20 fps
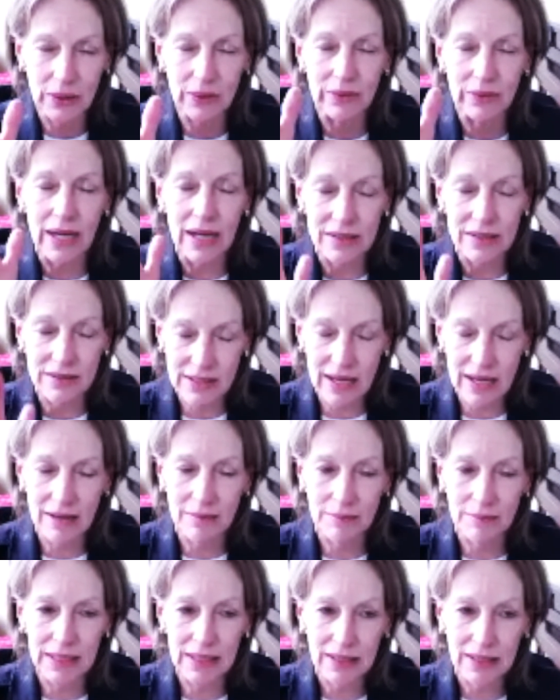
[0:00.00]
No, God's
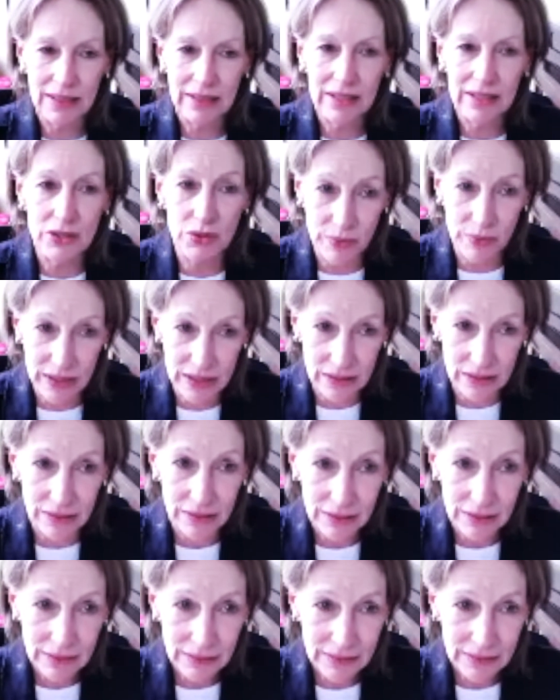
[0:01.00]
got me. He's real.